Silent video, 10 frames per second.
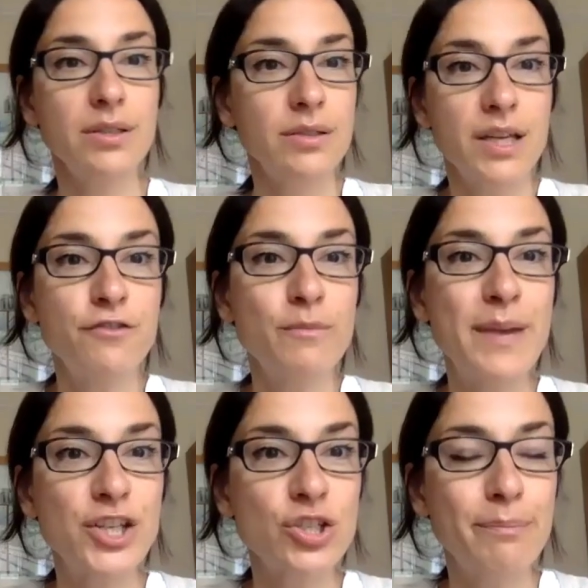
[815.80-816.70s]

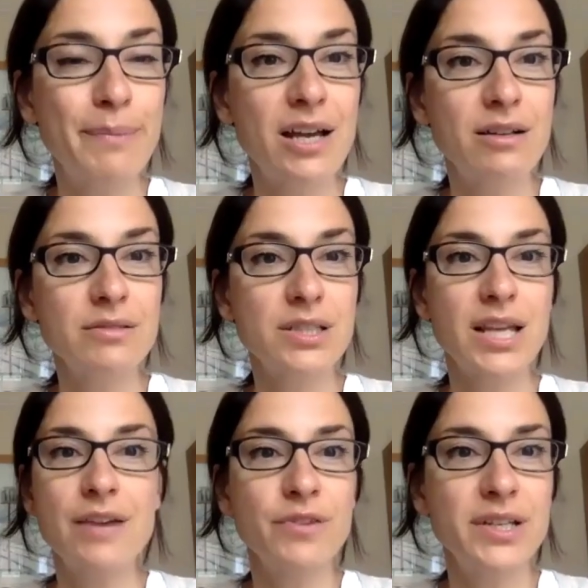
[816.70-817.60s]
information about
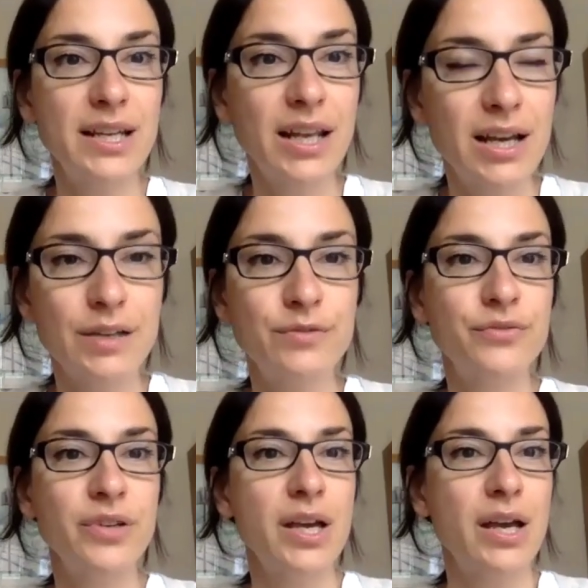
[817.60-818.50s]
everyday life,
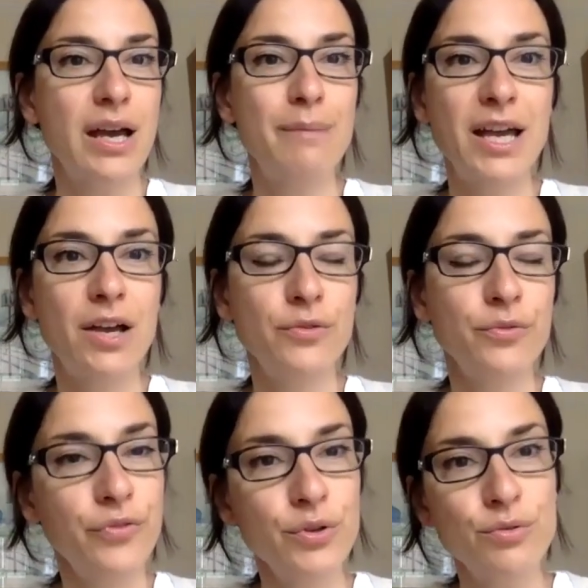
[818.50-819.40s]
about
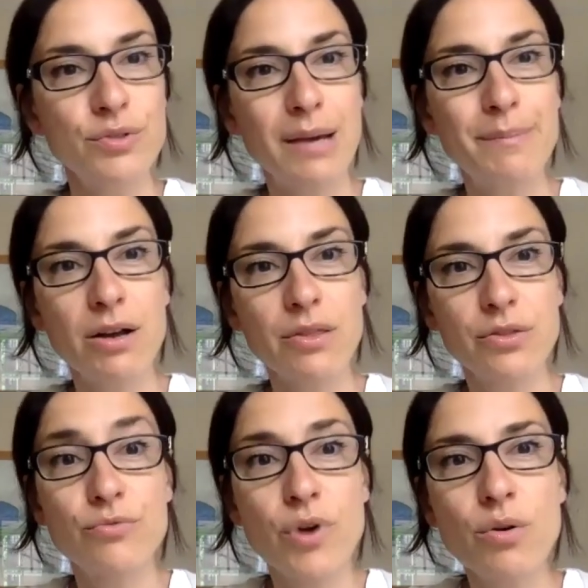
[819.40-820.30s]
food, about the
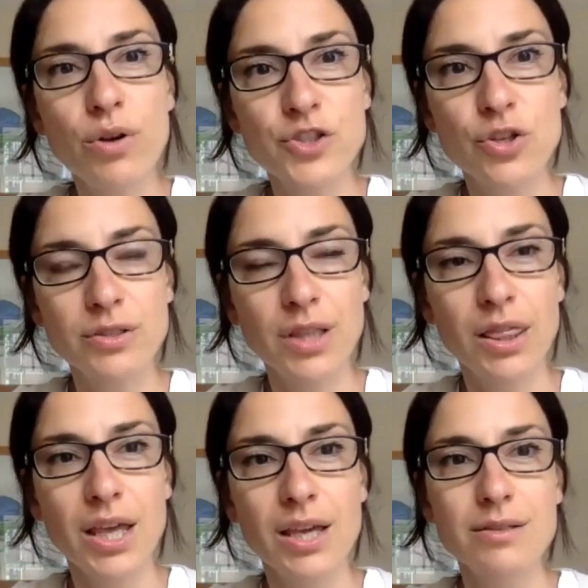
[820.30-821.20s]
role of certain
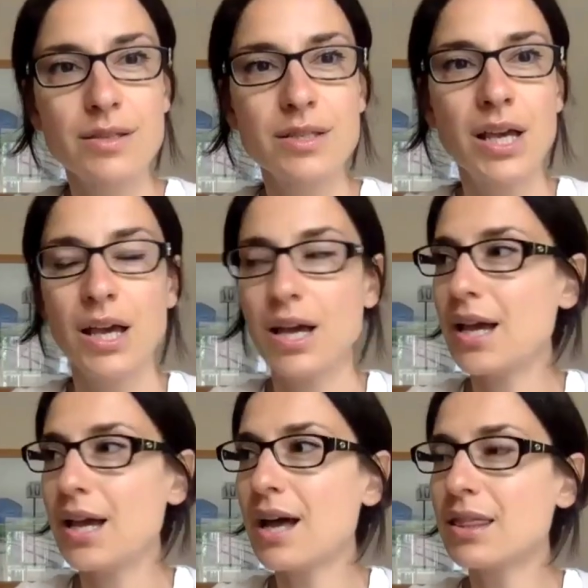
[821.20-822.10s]
things.
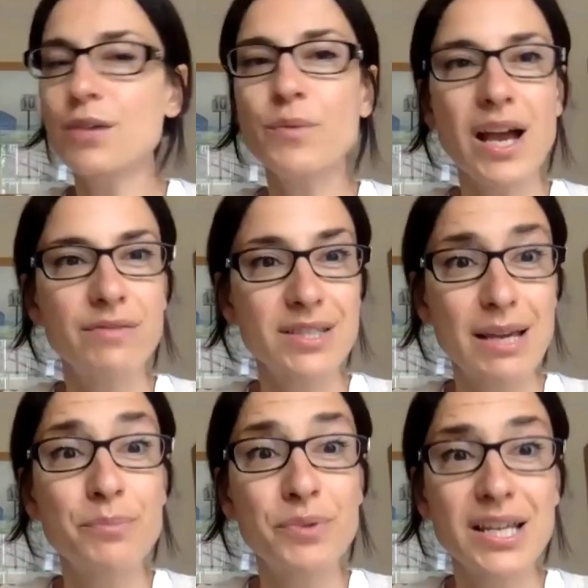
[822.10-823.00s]
I think we have a
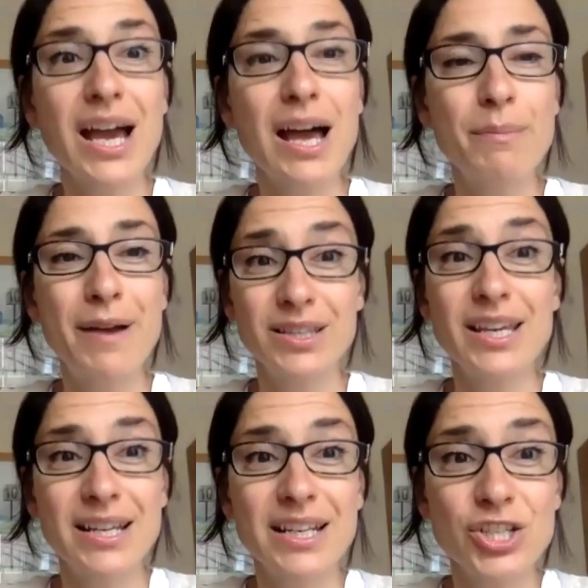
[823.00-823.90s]
separate tab about the
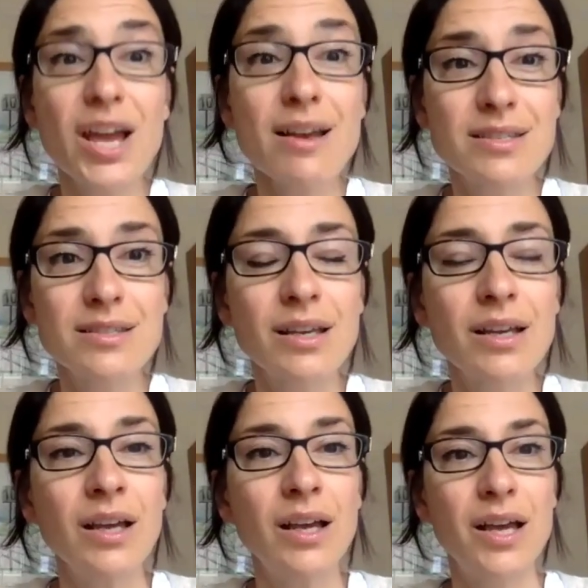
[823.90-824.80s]
NHS,
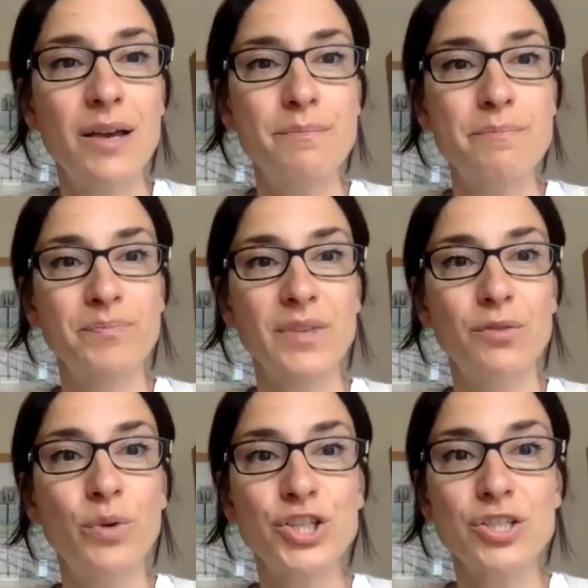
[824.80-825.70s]

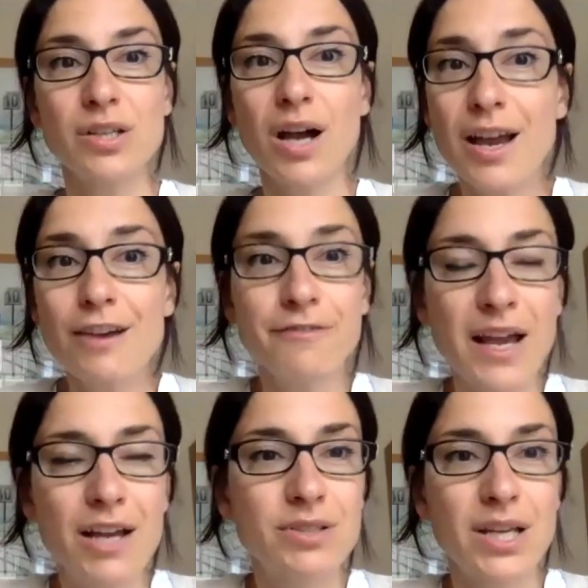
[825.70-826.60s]
which I have
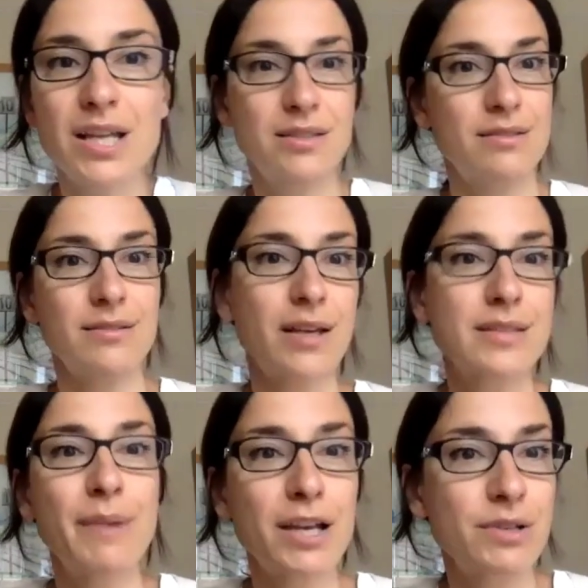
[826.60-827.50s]
found as a
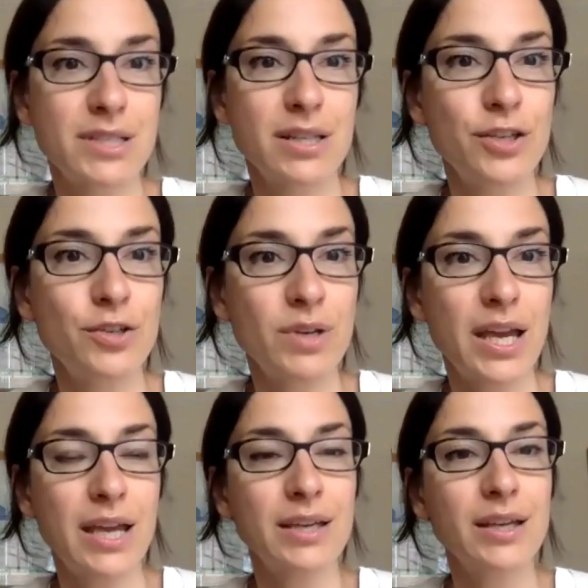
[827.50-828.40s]
migrant in the
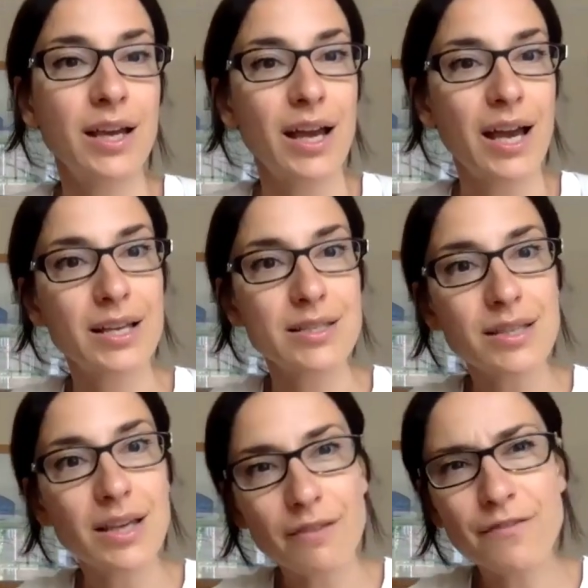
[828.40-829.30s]
UK has
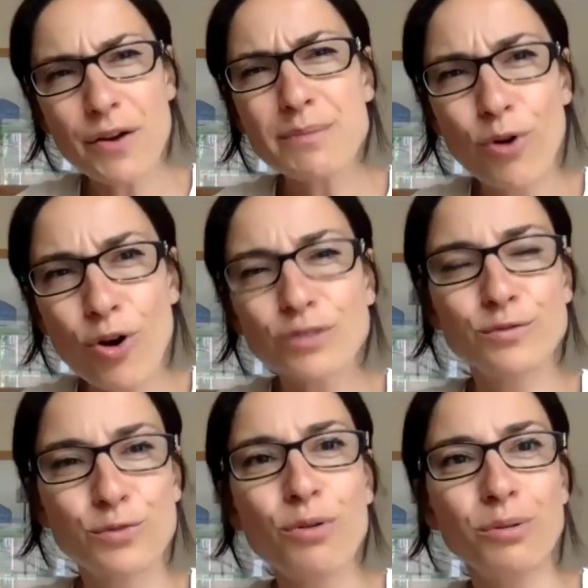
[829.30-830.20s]
a very important
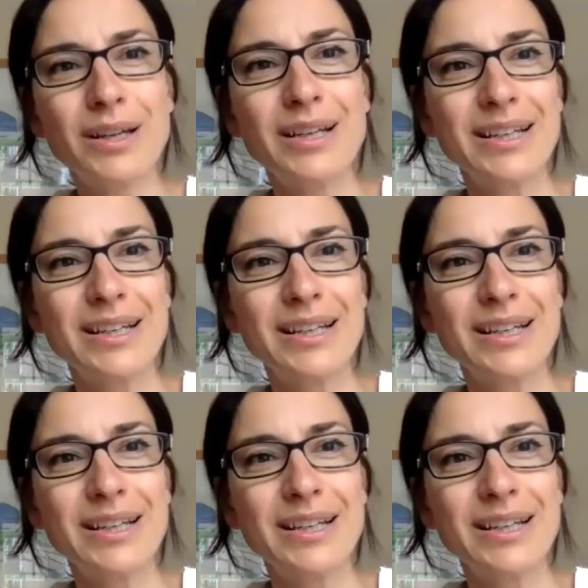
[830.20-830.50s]
role,